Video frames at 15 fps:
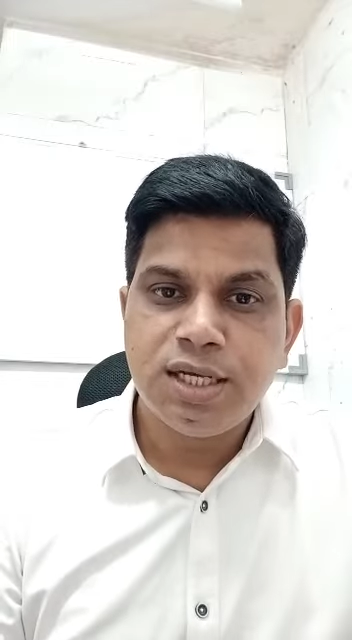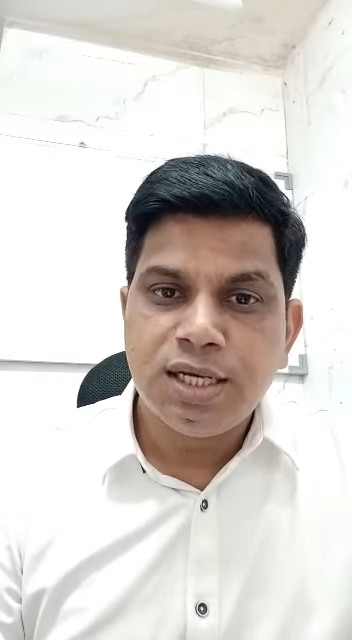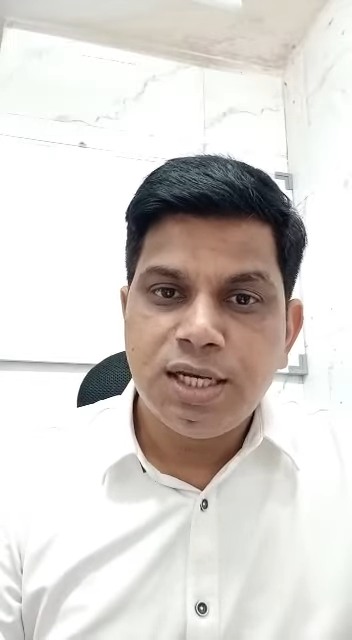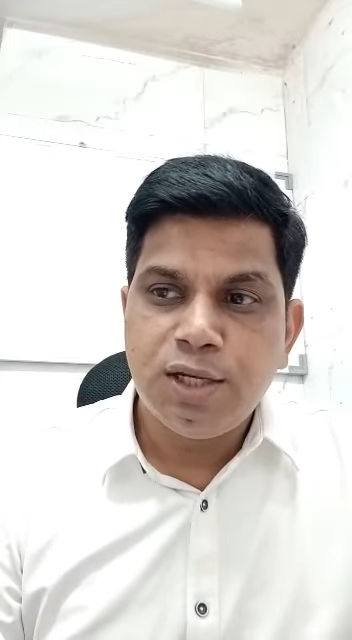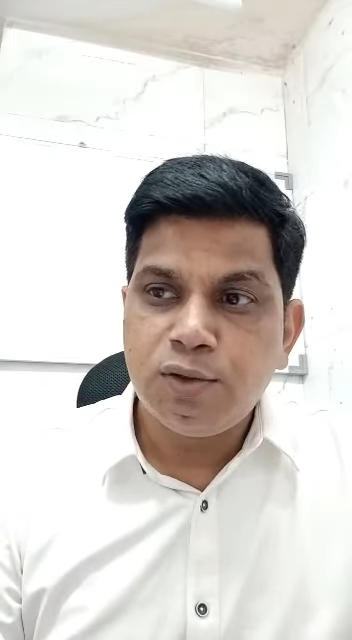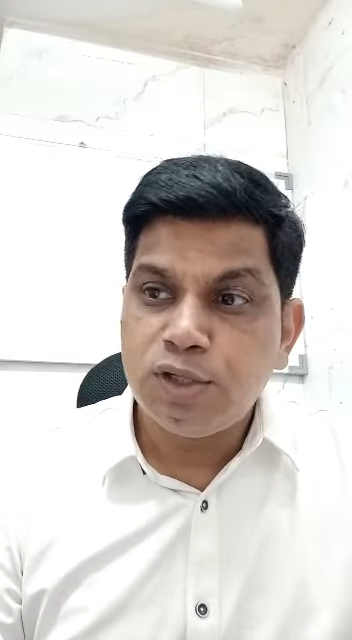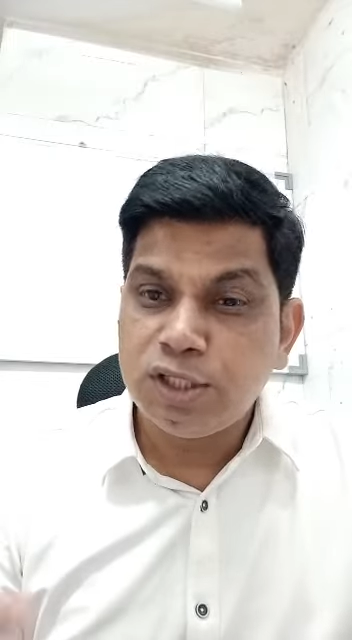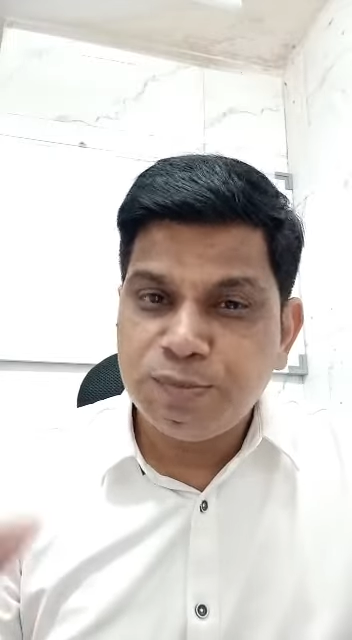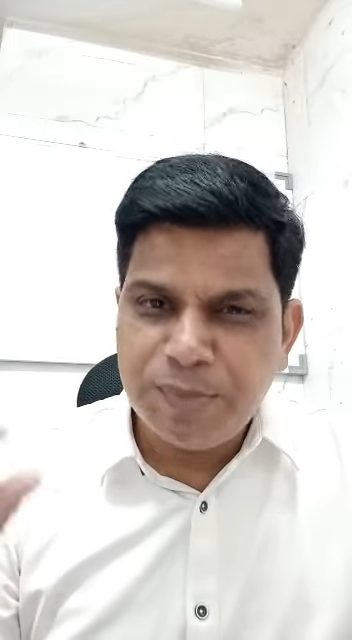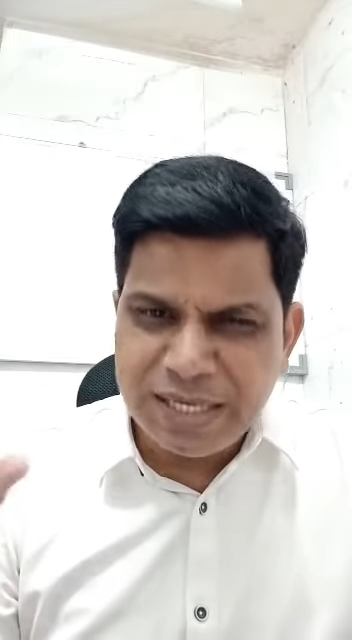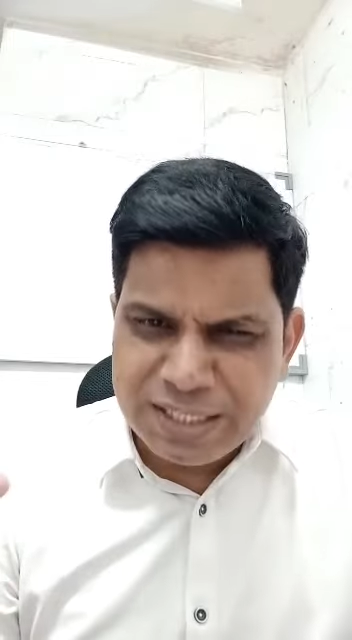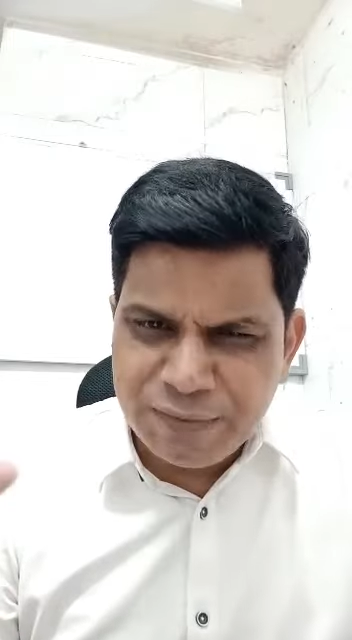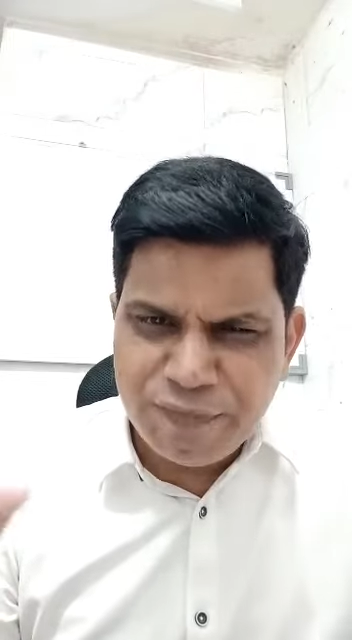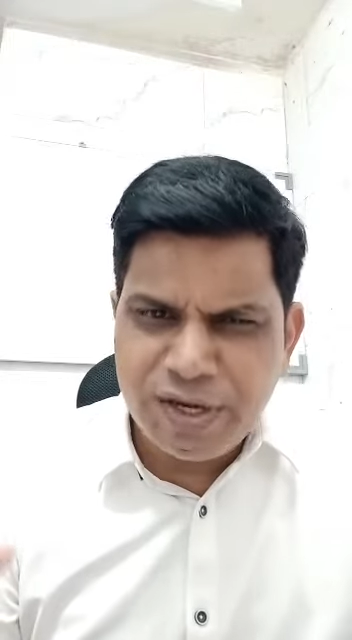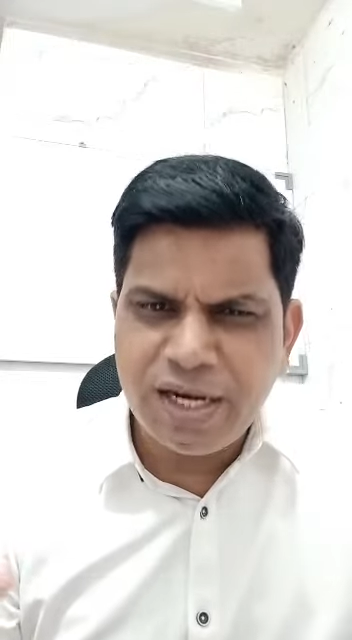the
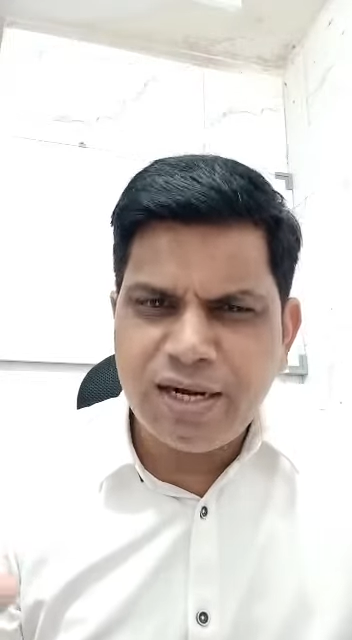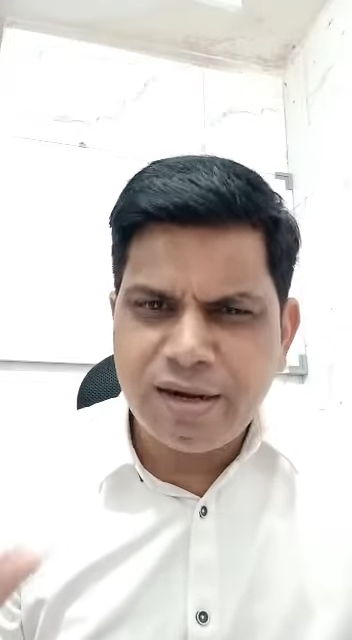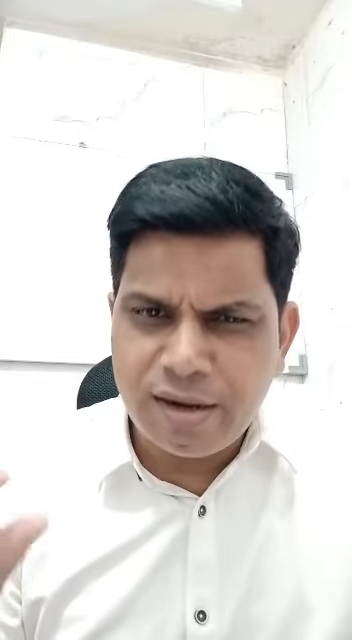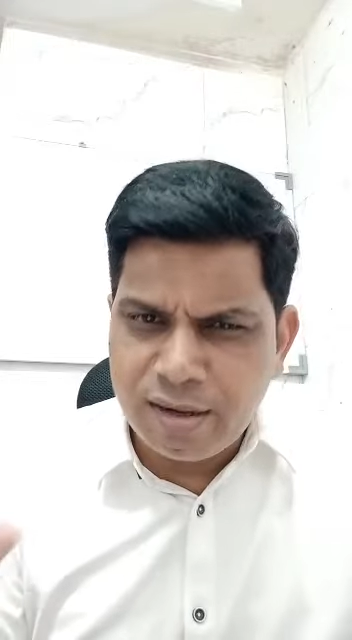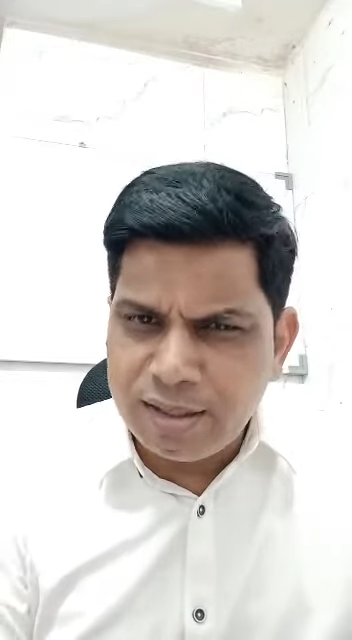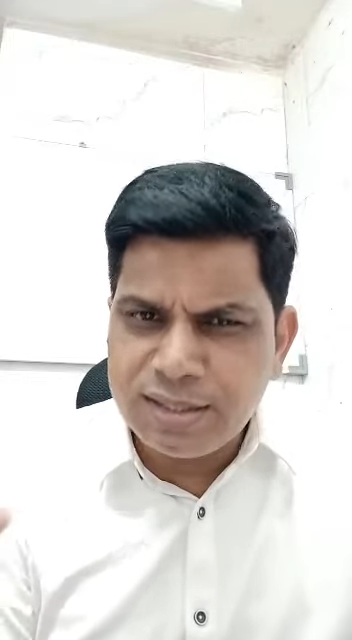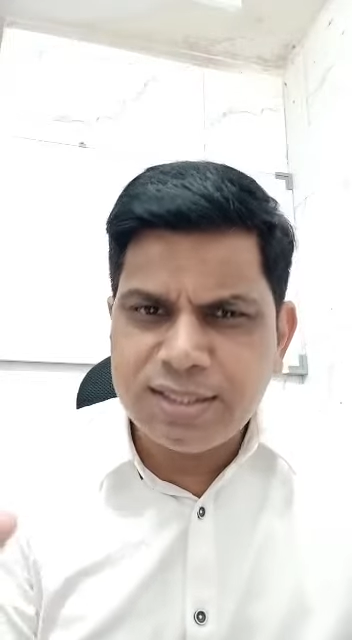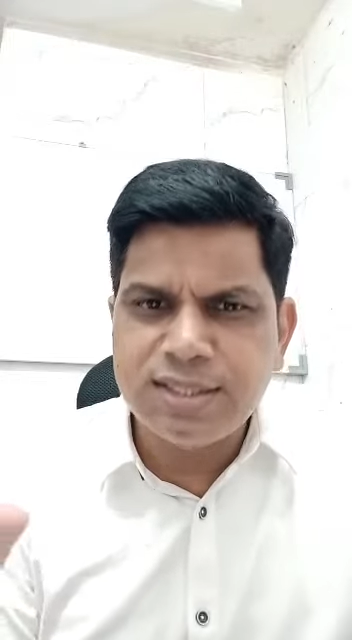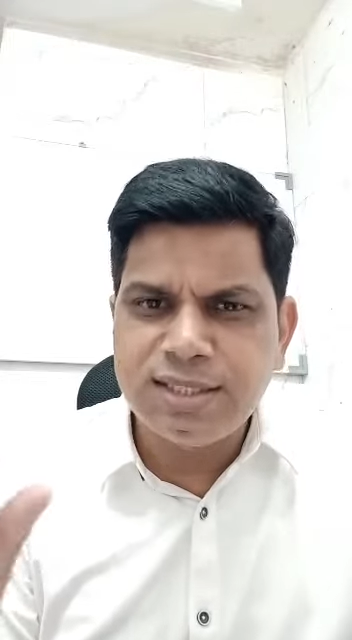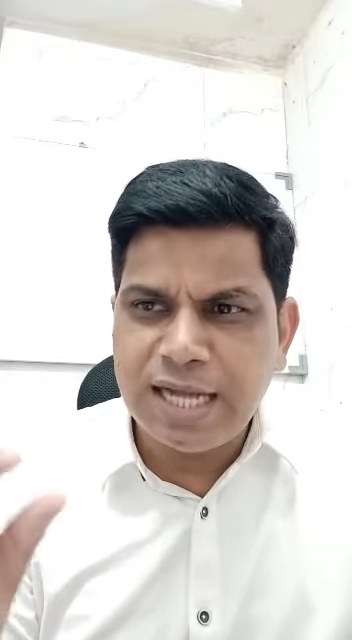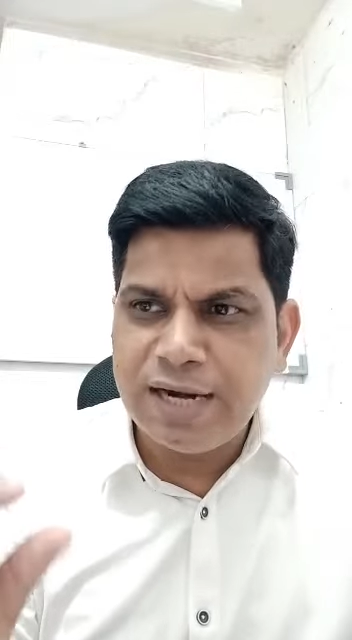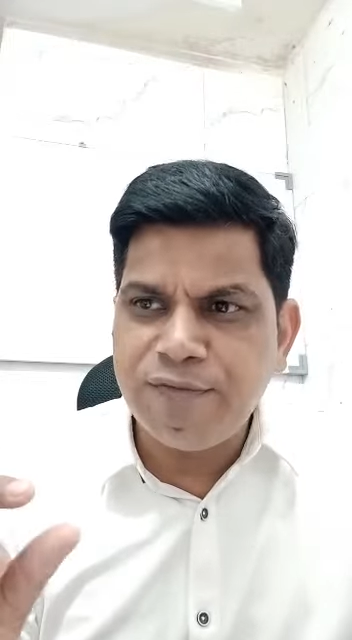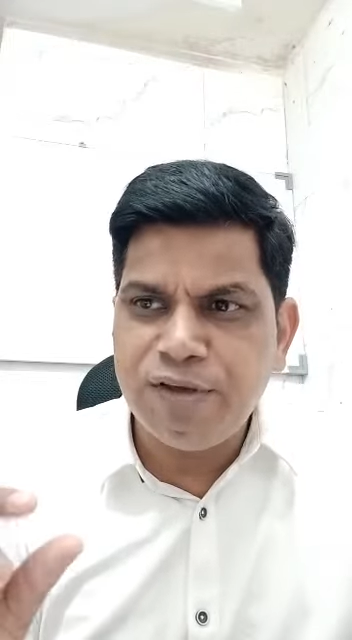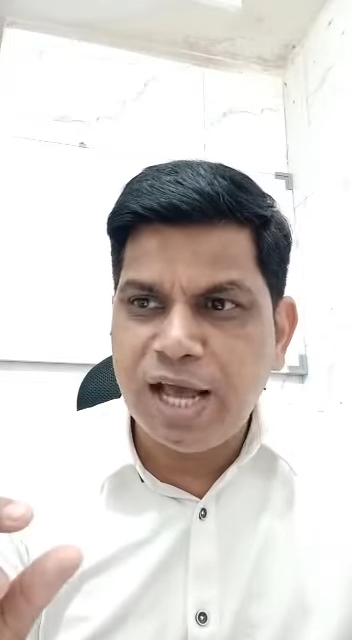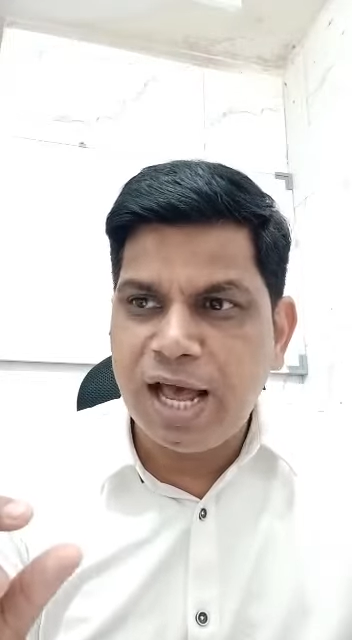specific drugs
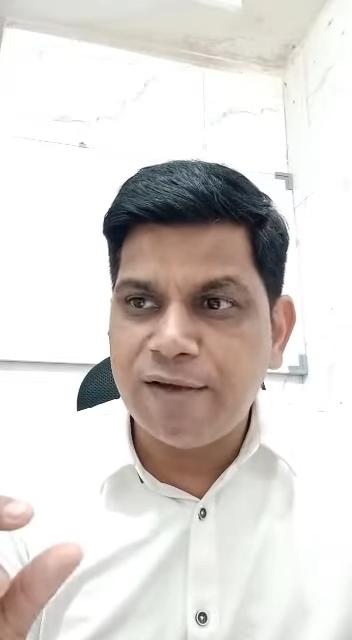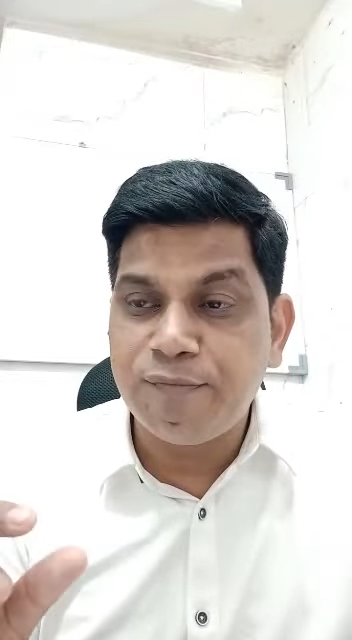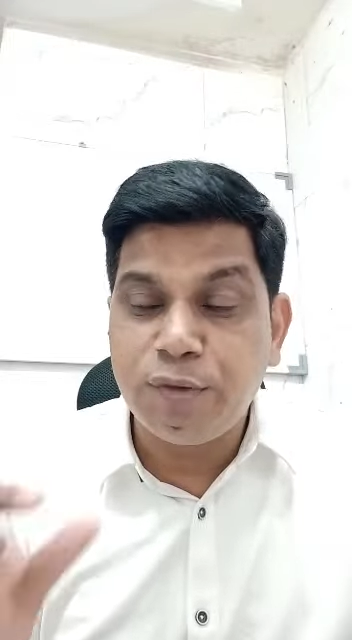that we have,